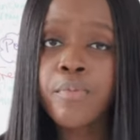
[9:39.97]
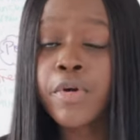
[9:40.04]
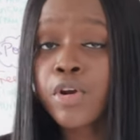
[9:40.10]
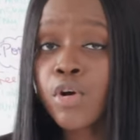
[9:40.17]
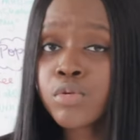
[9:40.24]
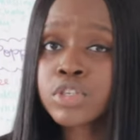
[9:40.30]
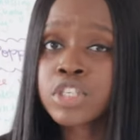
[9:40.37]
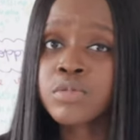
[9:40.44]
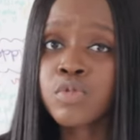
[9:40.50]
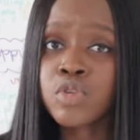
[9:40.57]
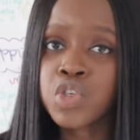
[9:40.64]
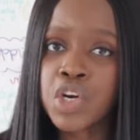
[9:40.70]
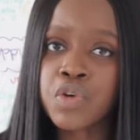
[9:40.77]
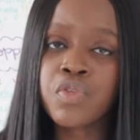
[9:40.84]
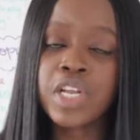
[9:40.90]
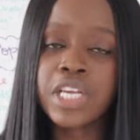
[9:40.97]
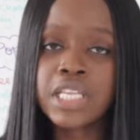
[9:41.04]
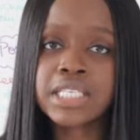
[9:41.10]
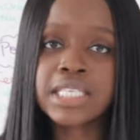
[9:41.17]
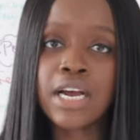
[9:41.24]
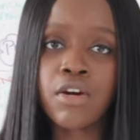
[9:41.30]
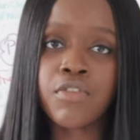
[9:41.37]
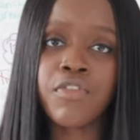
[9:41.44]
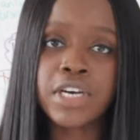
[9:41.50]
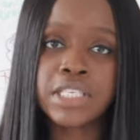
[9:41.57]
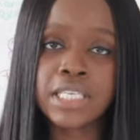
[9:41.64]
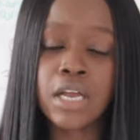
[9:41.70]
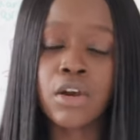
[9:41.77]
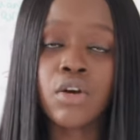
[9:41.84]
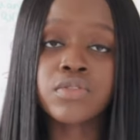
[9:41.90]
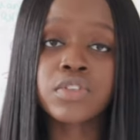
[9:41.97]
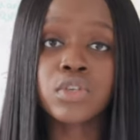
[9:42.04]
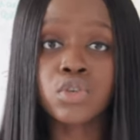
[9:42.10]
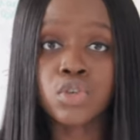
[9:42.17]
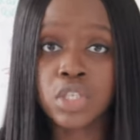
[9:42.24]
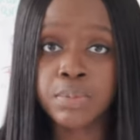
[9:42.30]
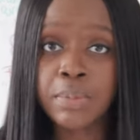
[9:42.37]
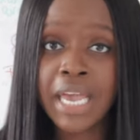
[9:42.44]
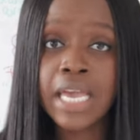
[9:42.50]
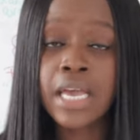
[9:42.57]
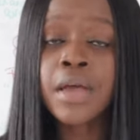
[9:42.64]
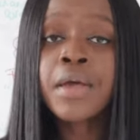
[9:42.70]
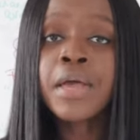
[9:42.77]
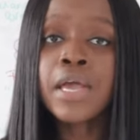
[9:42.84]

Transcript: but also more generally the sacrifice that a lot of soldiers make